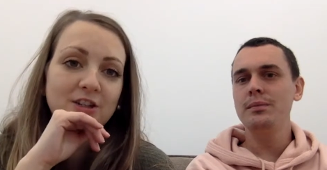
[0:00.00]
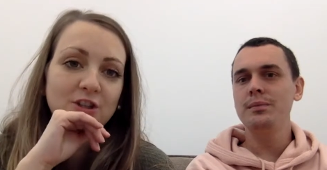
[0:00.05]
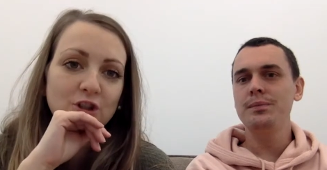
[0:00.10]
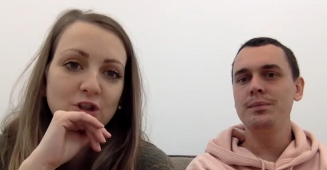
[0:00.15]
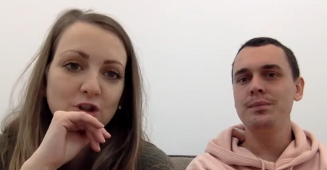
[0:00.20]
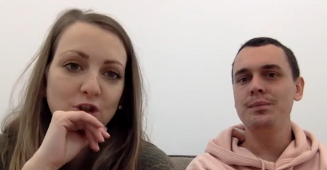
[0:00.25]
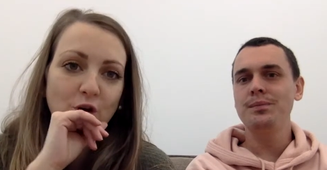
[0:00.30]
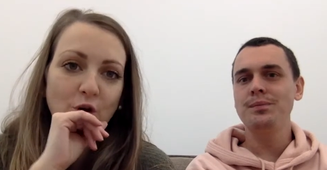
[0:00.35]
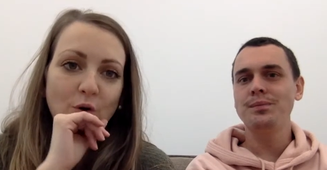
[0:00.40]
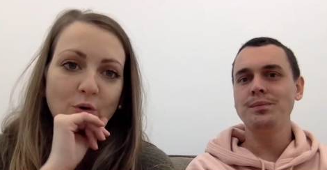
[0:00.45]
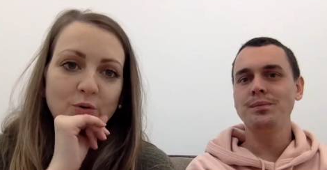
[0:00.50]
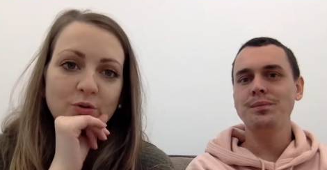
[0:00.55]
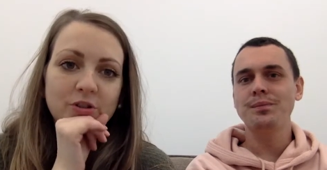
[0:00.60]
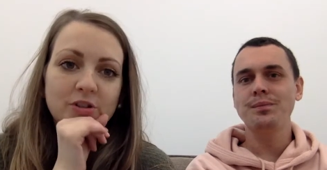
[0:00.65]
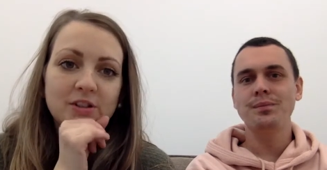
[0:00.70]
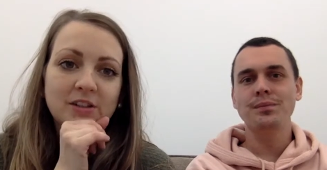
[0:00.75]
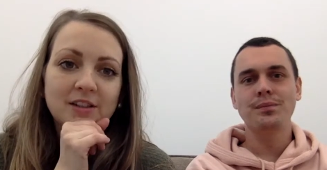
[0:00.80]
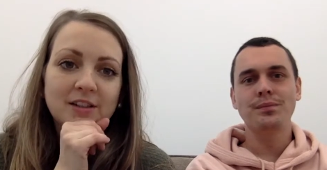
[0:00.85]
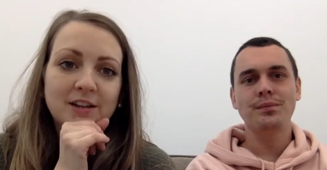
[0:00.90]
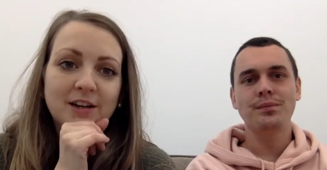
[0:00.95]
Speaker 1: just goes,
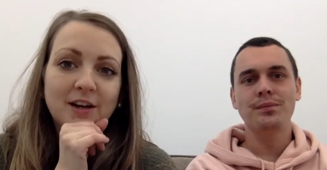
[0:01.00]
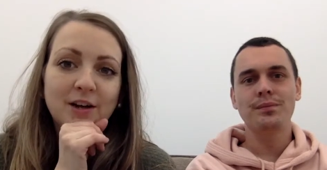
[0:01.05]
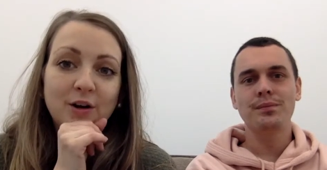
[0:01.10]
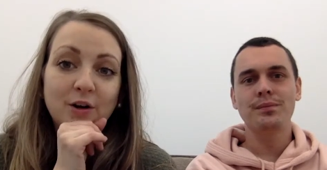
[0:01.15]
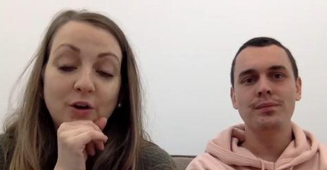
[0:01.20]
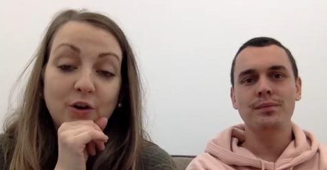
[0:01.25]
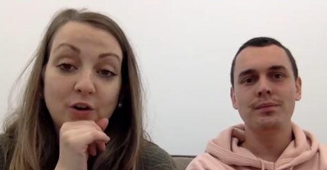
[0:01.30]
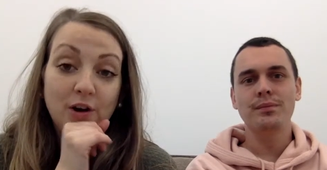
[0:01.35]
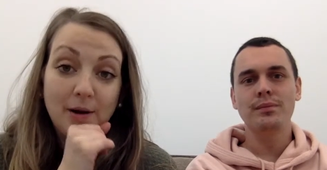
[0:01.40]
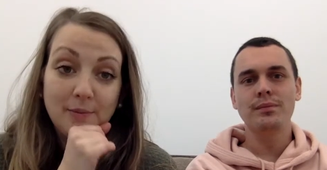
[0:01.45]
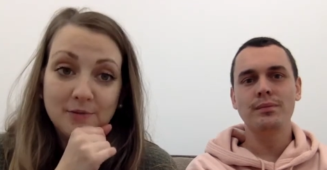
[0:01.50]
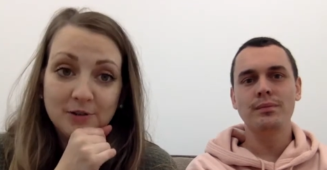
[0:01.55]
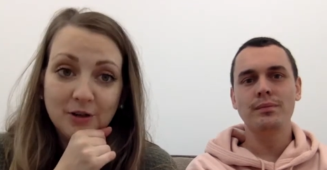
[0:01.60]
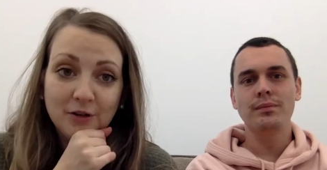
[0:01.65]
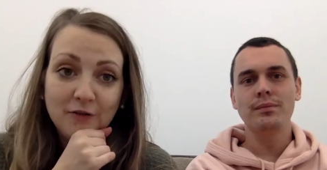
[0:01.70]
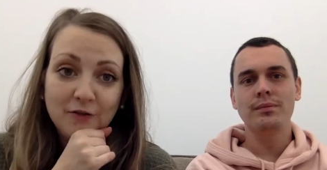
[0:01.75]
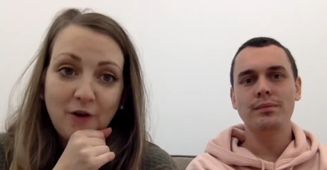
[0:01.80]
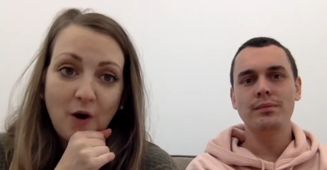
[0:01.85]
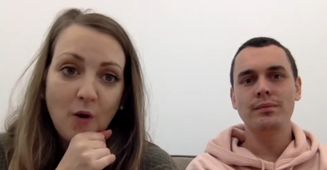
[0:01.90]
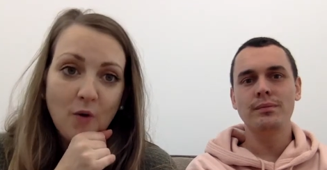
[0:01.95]
grabs our
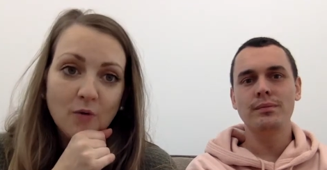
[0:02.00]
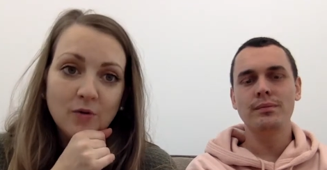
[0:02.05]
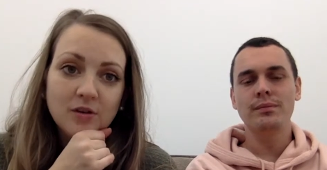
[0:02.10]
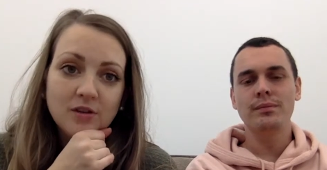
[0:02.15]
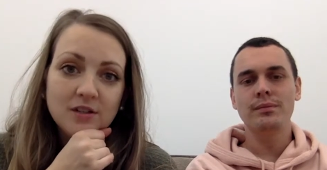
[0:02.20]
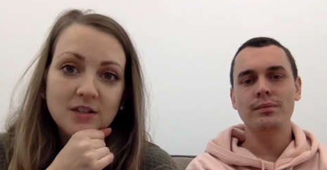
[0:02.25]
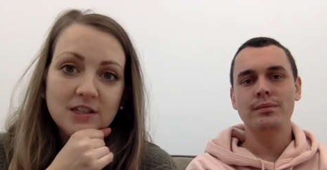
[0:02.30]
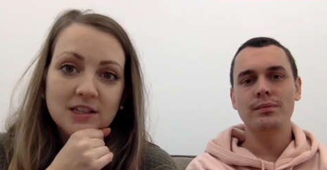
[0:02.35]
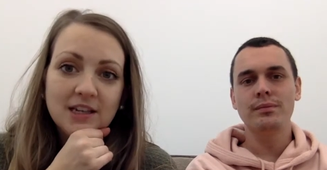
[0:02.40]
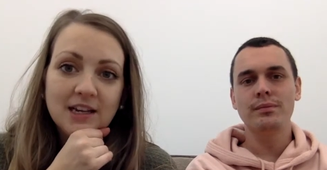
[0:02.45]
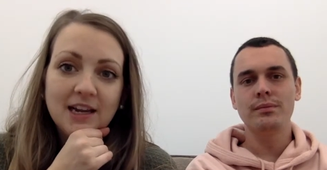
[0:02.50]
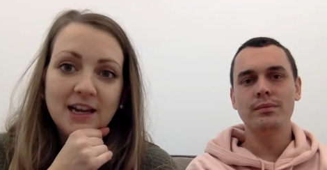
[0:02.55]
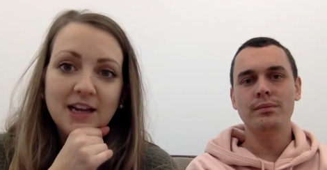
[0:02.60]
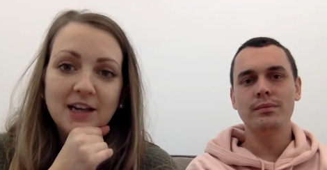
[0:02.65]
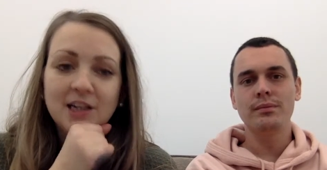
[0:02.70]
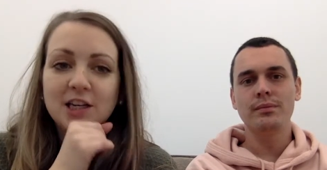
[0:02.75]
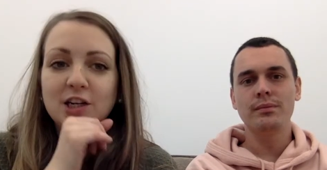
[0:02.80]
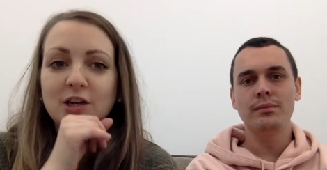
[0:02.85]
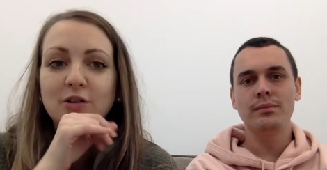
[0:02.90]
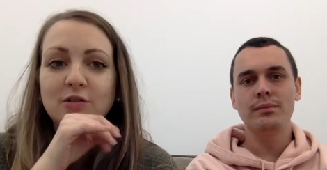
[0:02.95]
phones, and
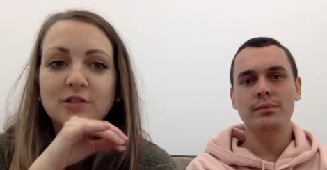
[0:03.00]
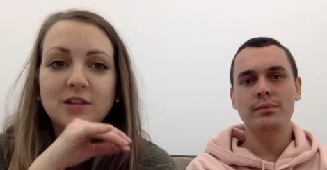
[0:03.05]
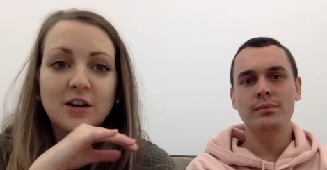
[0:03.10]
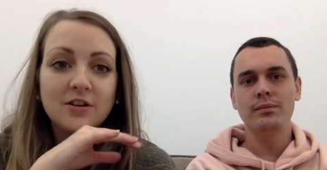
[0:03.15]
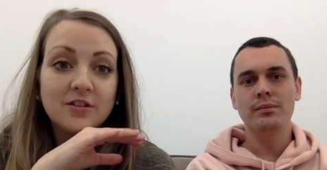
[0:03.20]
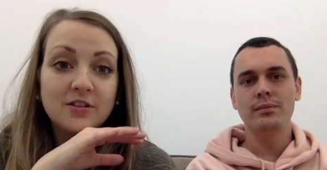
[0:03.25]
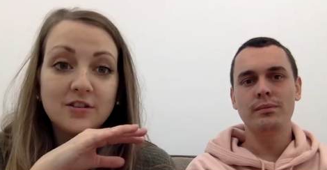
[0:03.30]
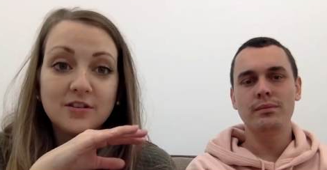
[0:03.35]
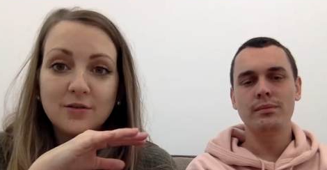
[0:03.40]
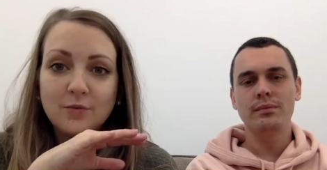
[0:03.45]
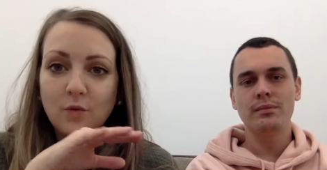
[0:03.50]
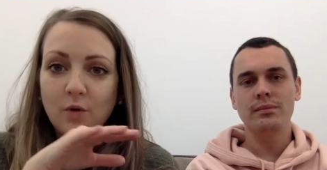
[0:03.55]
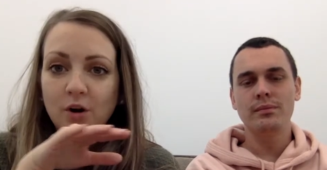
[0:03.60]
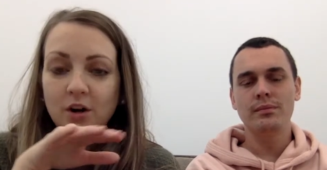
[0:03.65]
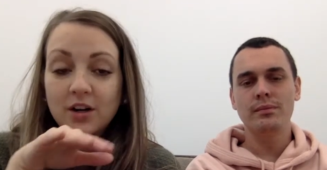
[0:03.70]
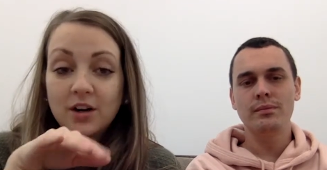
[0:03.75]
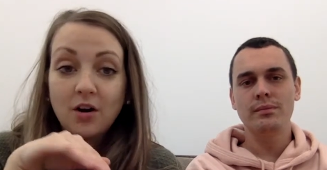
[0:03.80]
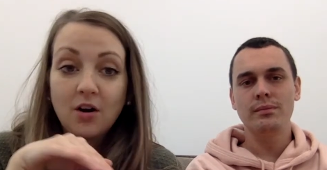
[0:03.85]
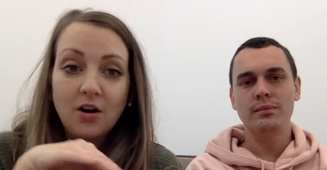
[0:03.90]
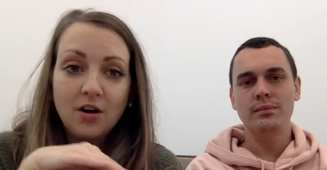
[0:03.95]
he knows how to work
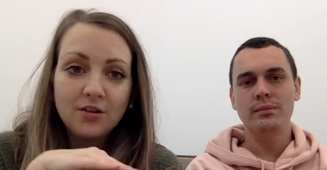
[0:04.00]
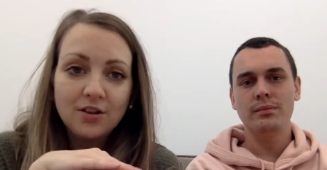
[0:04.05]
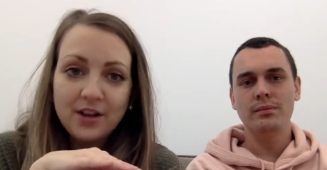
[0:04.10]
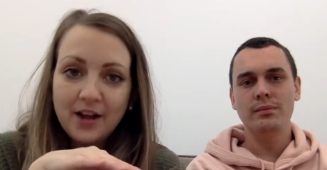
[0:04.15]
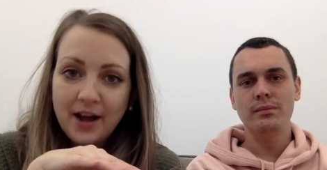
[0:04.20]
all the